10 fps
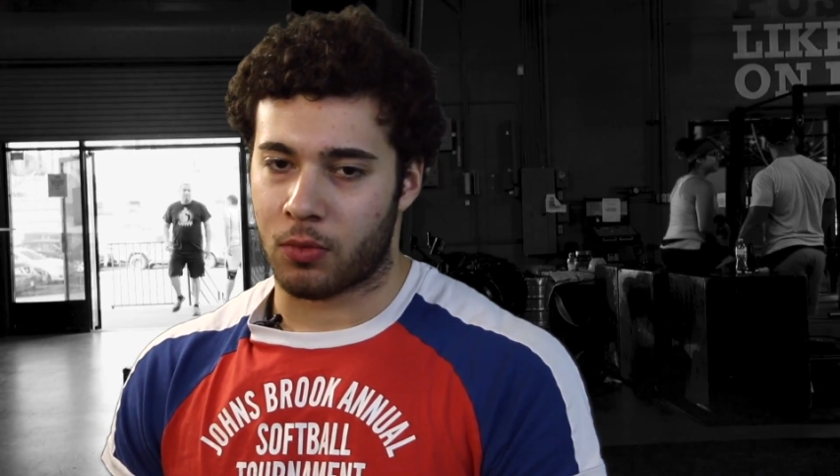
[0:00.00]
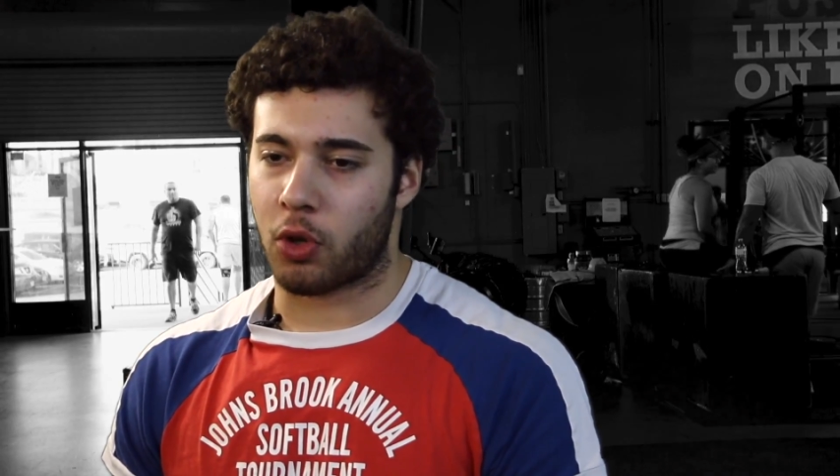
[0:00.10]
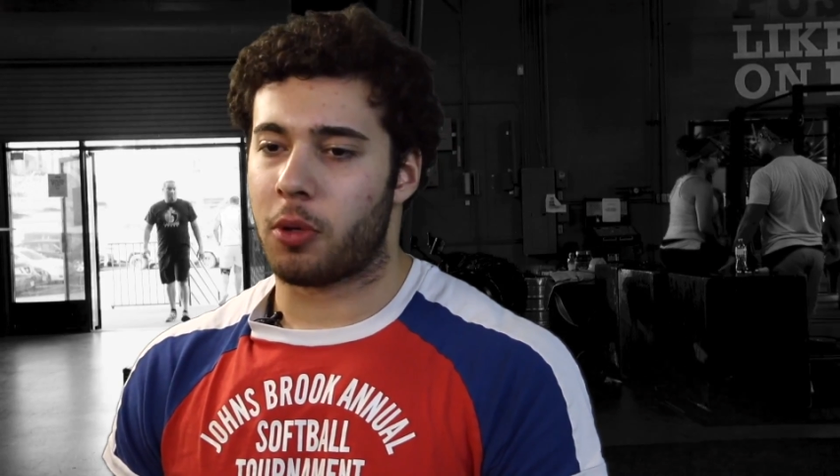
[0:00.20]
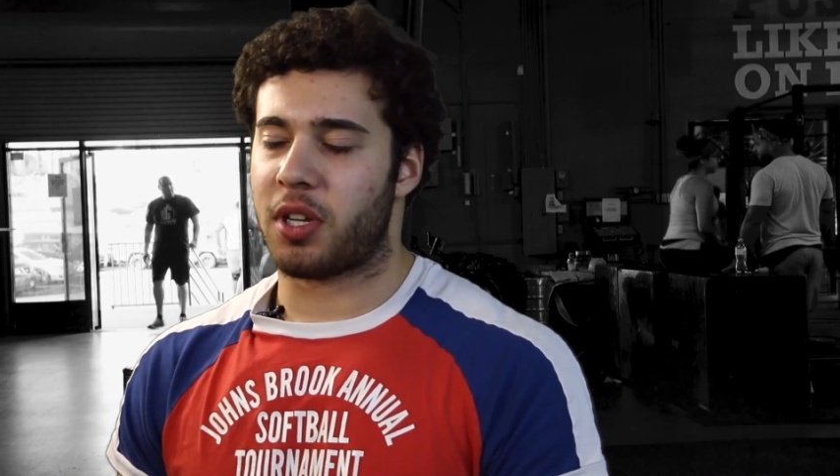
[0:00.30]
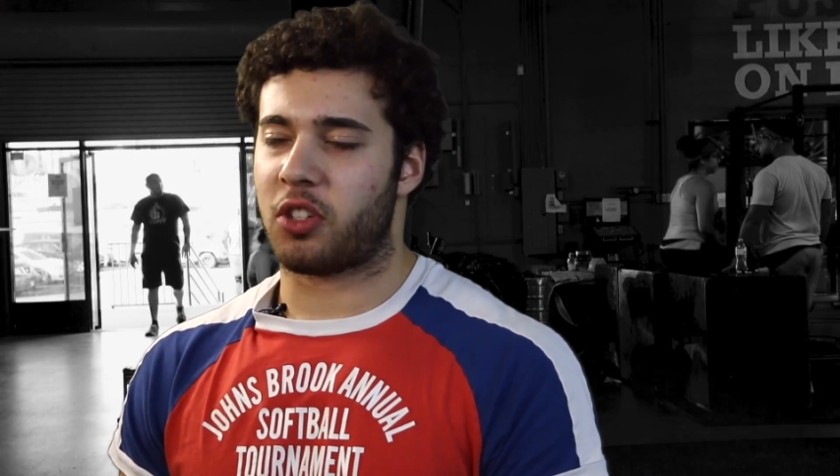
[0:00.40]

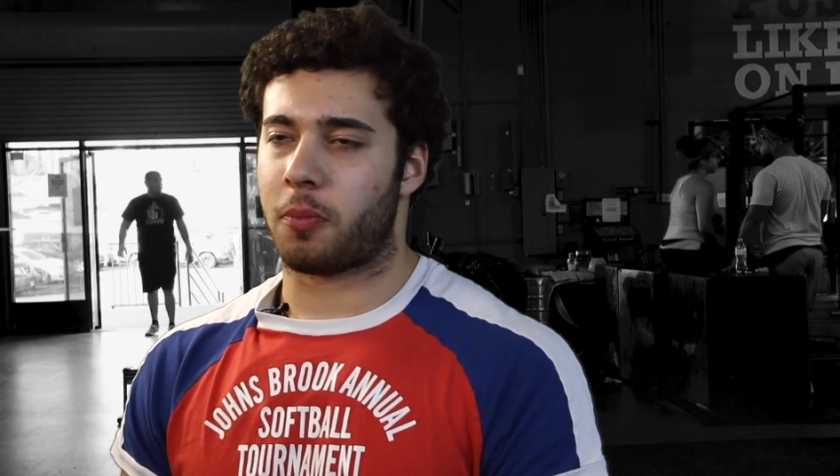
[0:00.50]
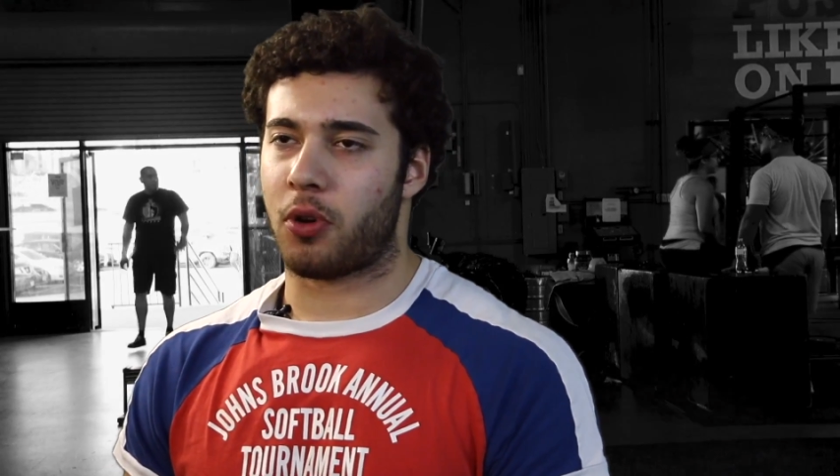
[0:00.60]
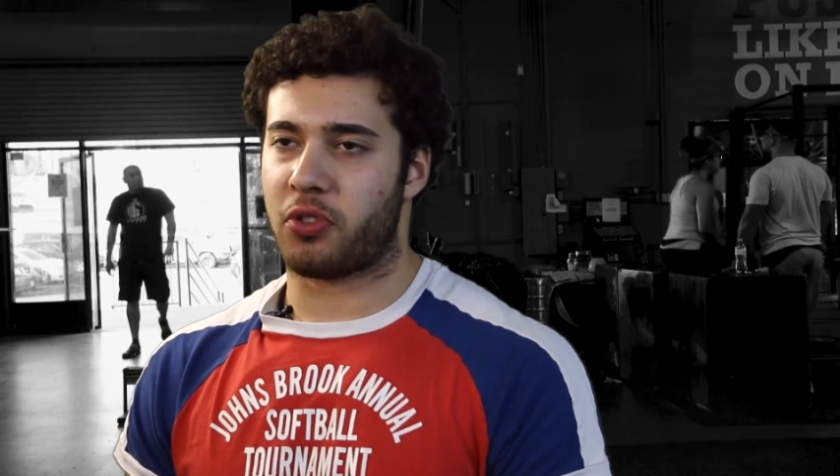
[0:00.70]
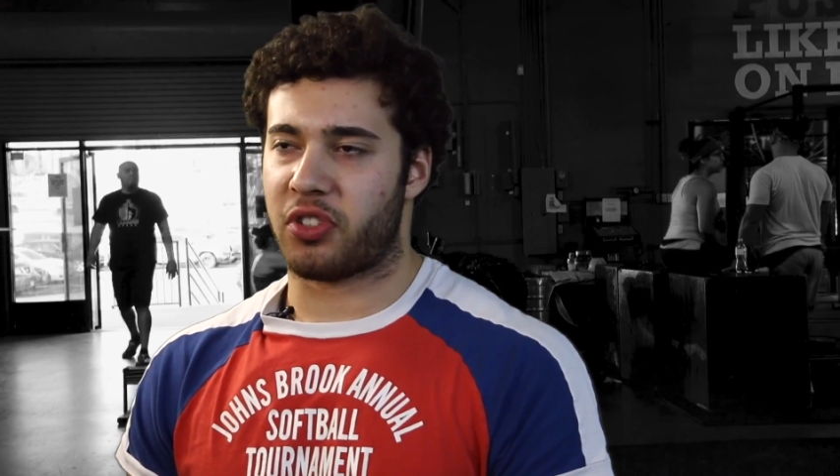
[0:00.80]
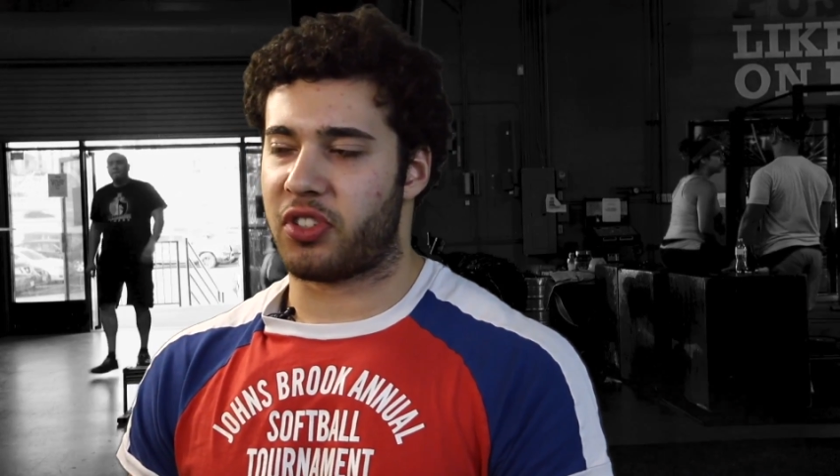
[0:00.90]
really be
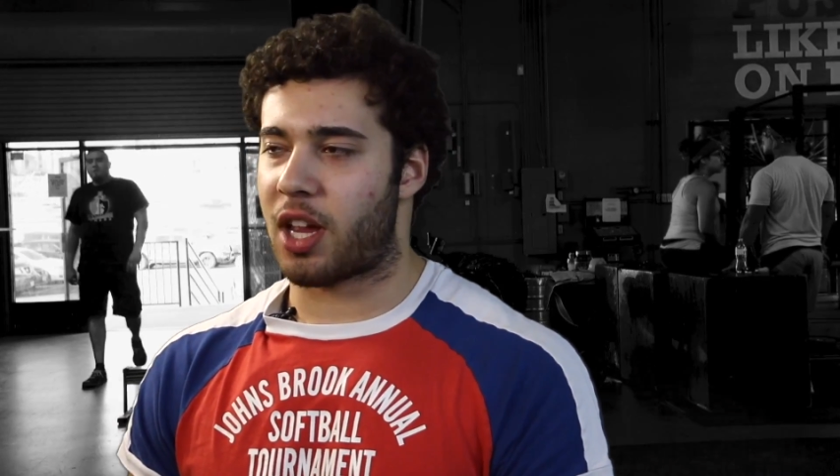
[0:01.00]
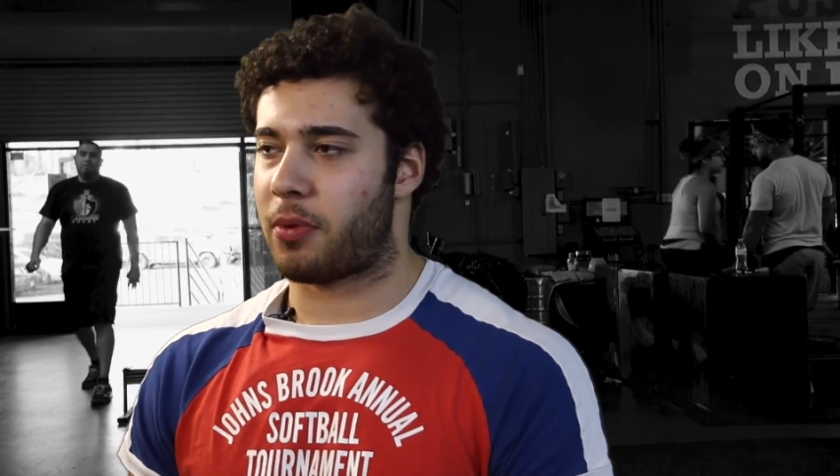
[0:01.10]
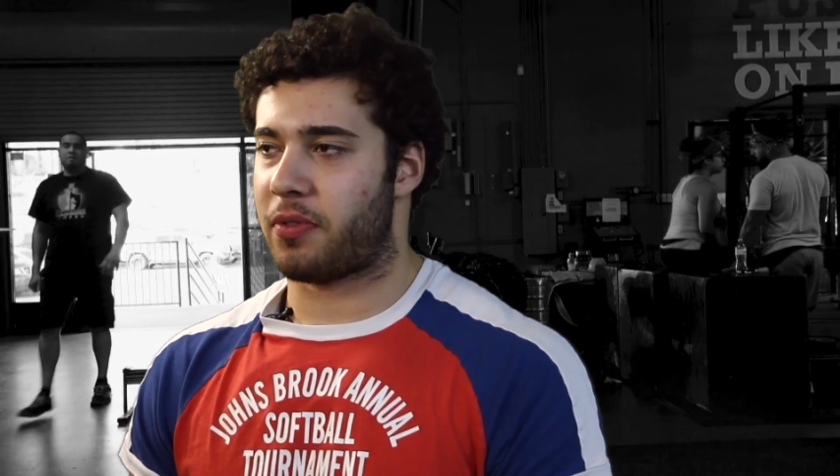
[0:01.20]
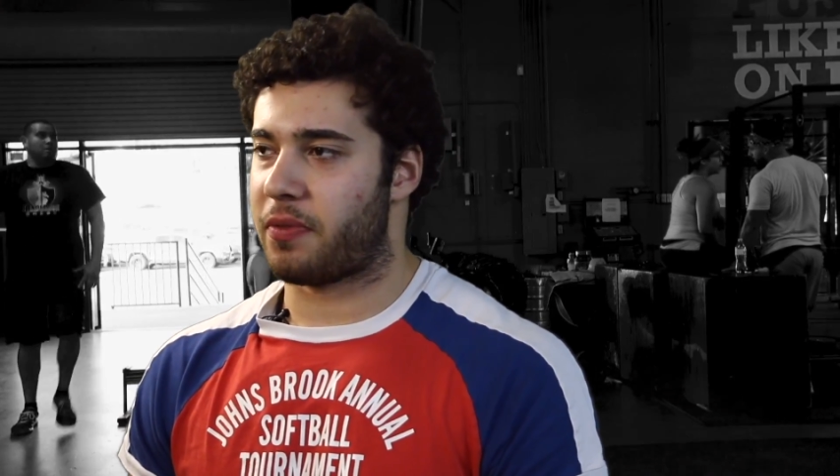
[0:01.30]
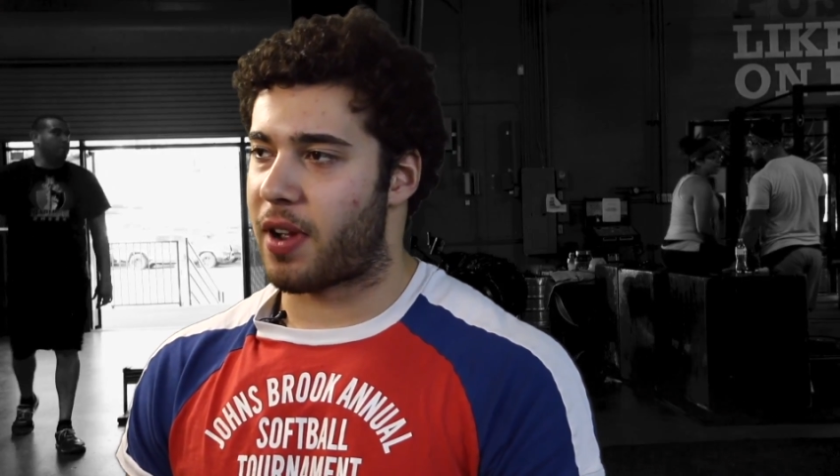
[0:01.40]
exposed to this type
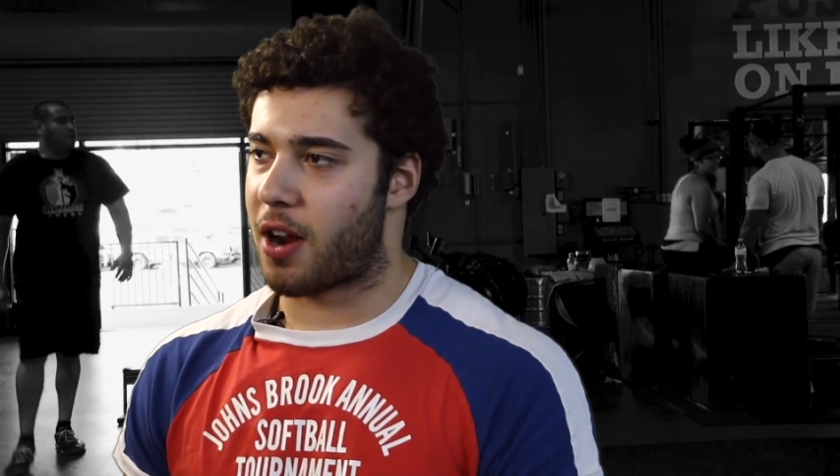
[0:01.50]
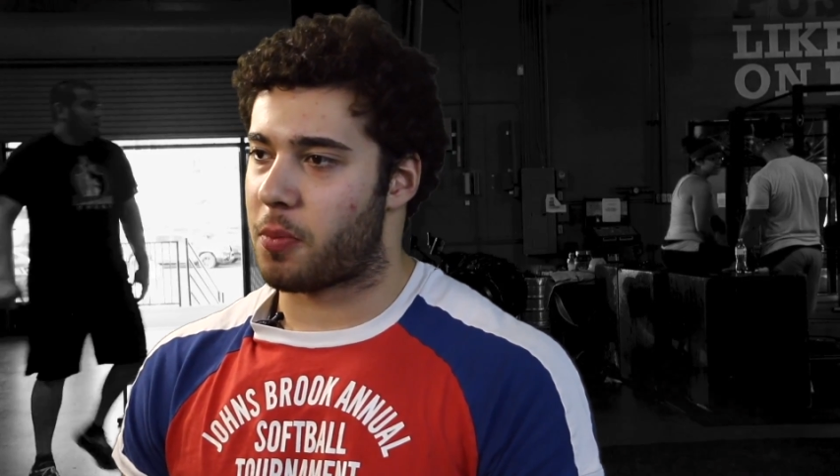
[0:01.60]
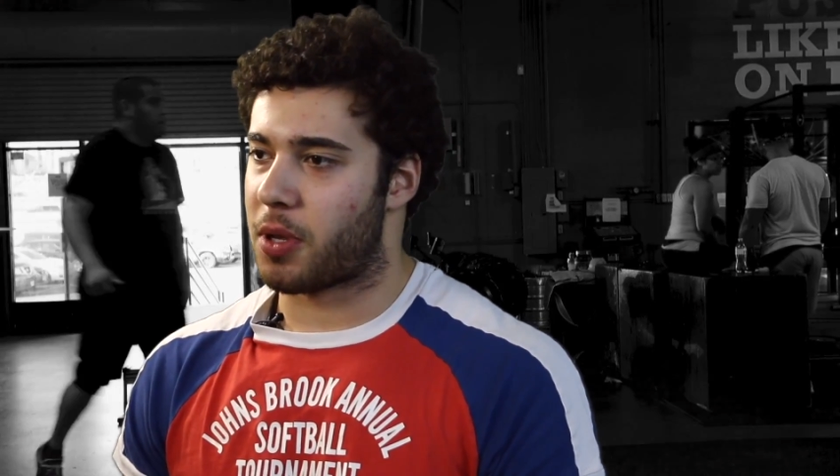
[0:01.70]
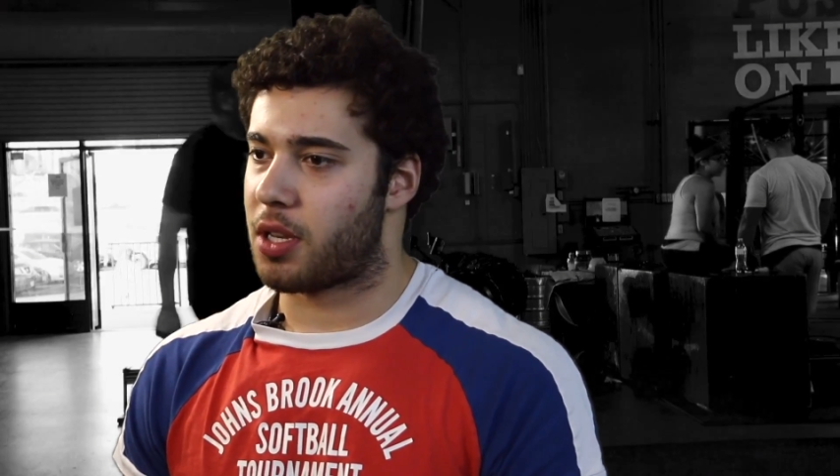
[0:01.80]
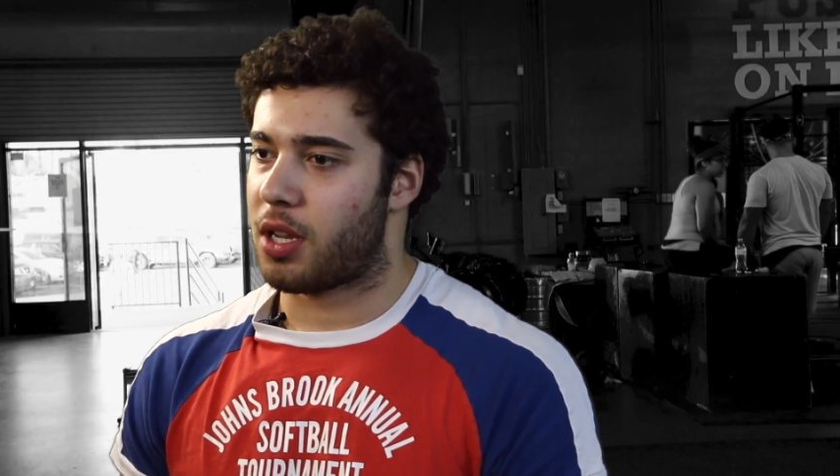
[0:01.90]
of
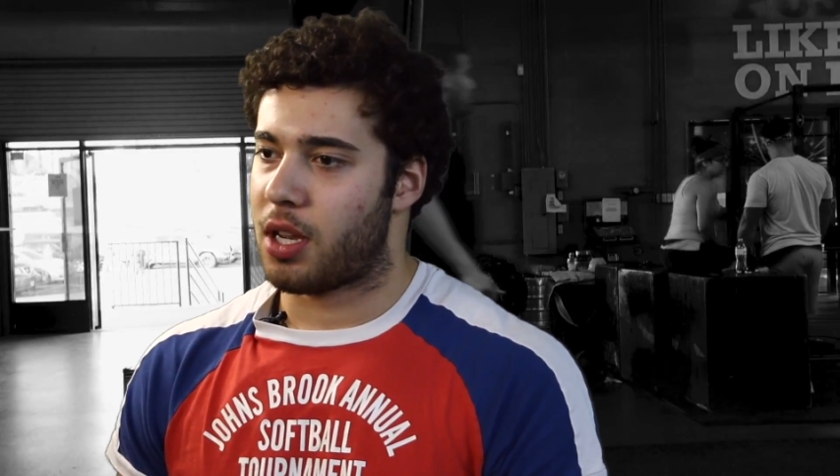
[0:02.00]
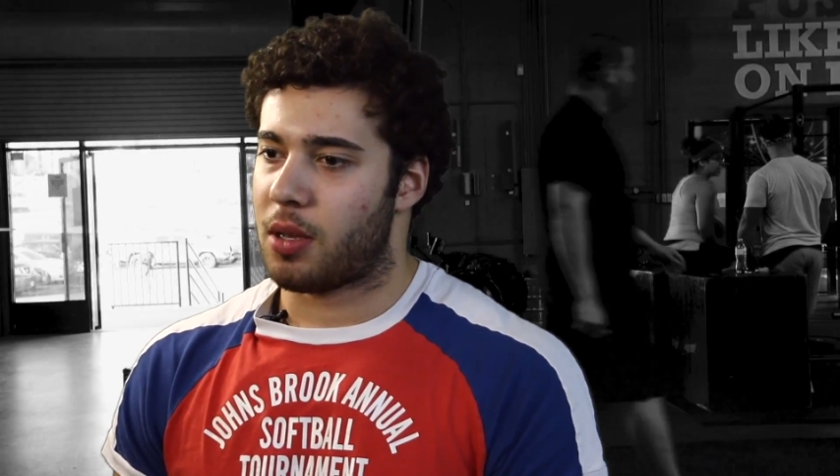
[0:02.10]
environment,